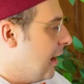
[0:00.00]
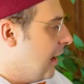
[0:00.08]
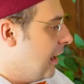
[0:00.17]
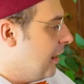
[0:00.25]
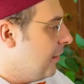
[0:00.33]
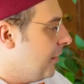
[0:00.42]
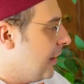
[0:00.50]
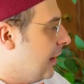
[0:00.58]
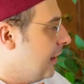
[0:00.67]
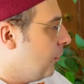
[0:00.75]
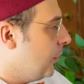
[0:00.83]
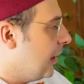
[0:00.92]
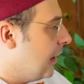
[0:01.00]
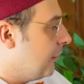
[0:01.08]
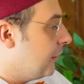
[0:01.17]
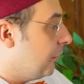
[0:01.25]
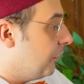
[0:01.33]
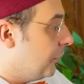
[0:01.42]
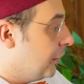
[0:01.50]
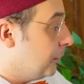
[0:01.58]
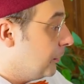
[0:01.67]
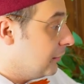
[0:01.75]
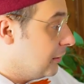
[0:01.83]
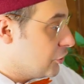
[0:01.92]
And then we have the third
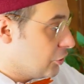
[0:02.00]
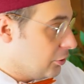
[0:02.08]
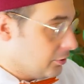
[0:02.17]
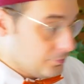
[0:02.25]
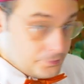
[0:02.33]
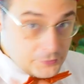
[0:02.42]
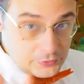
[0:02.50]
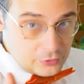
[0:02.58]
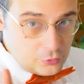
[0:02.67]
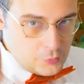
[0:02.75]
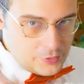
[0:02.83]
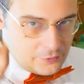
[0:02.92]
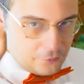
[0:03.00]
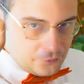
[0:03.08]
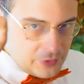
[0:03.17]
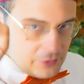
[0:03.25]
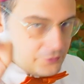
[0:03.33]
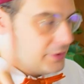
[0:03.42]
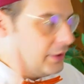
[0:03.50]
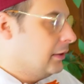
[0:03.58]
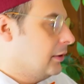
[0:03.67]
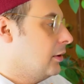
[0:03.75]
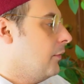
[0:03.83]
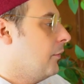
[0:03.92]
position, so with the fifth in the
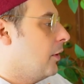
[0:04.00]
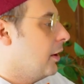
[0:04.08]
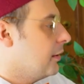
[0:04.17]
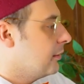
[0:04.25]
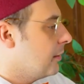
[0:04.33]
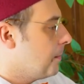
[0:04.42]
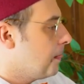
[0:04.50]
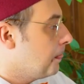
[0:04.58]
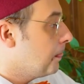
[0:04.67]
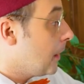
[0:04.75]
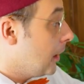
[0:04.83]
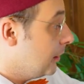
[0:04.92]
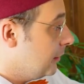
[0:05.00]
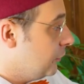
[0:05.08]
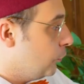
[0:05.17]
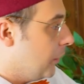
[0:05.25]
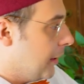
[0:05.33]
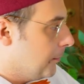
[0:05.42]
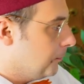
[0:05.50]
top voice, this way.